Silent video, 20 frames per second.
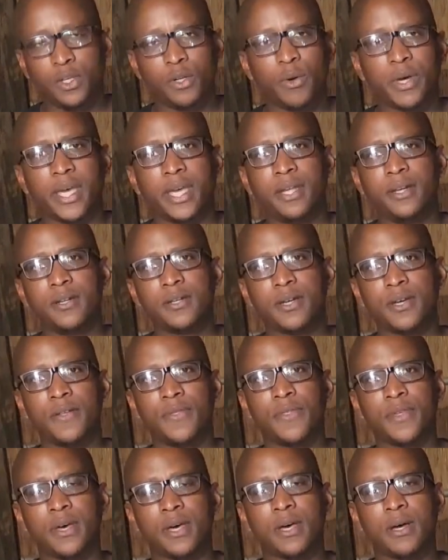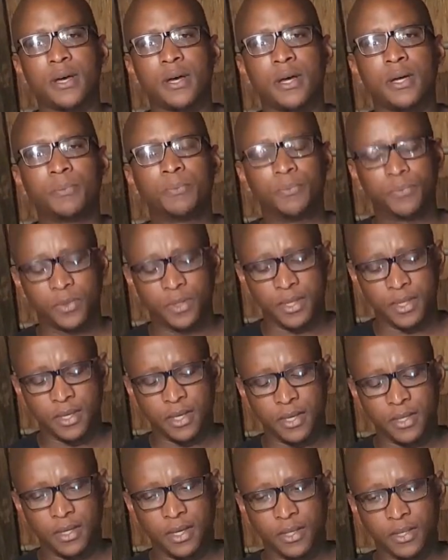hinder
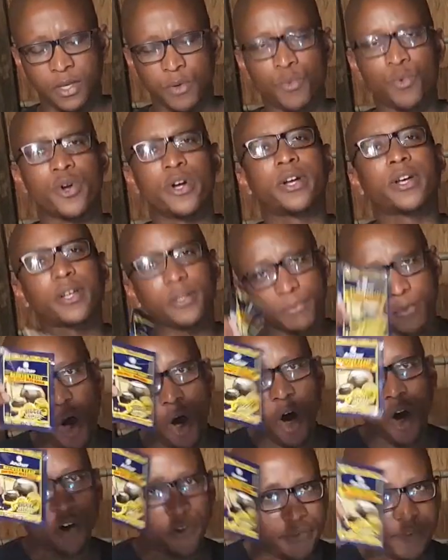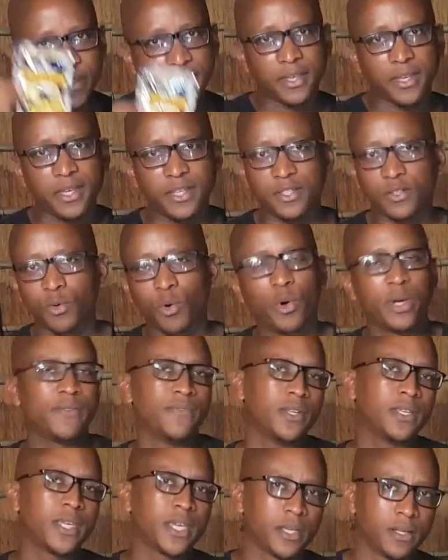the work of the yeast, or
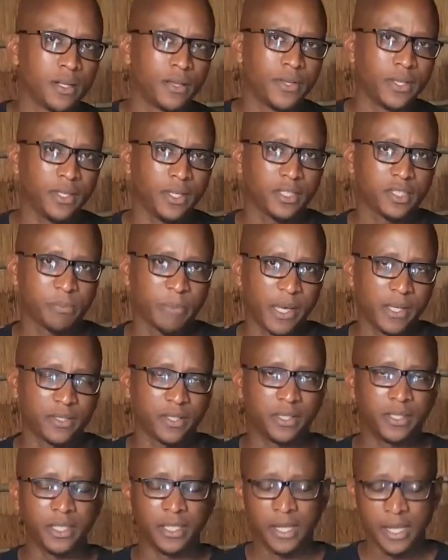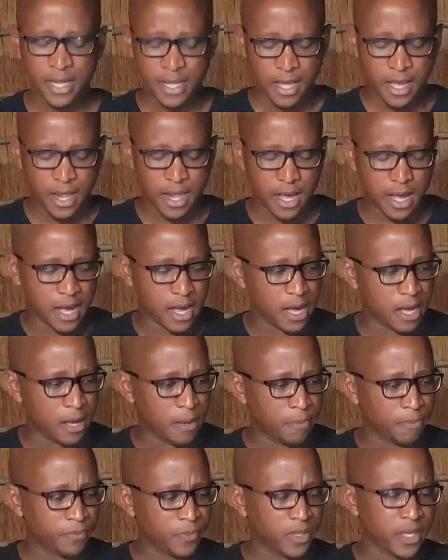even kill the yeast basically.
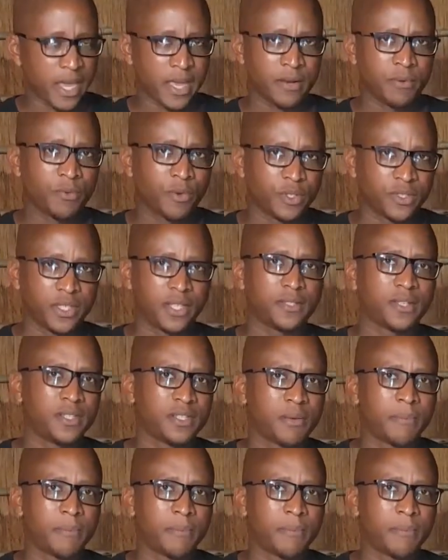And because yeast is a